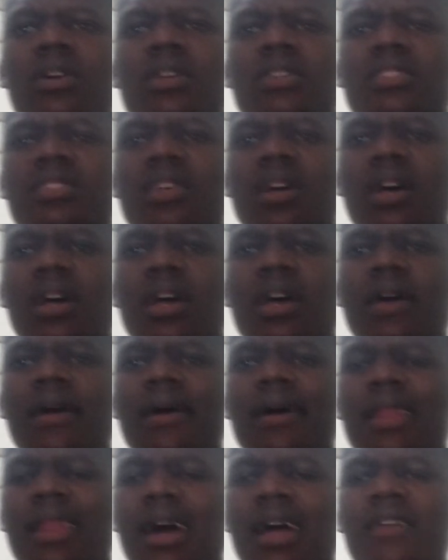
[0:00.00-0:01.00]

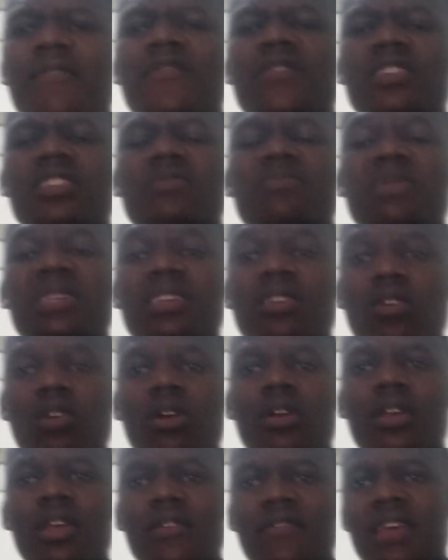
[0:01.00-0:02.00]
life is
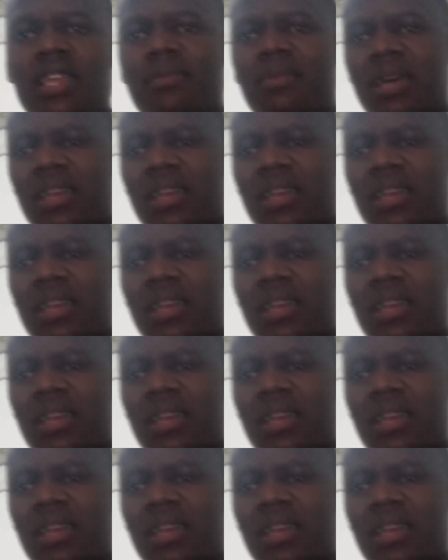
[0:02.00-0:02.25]
being given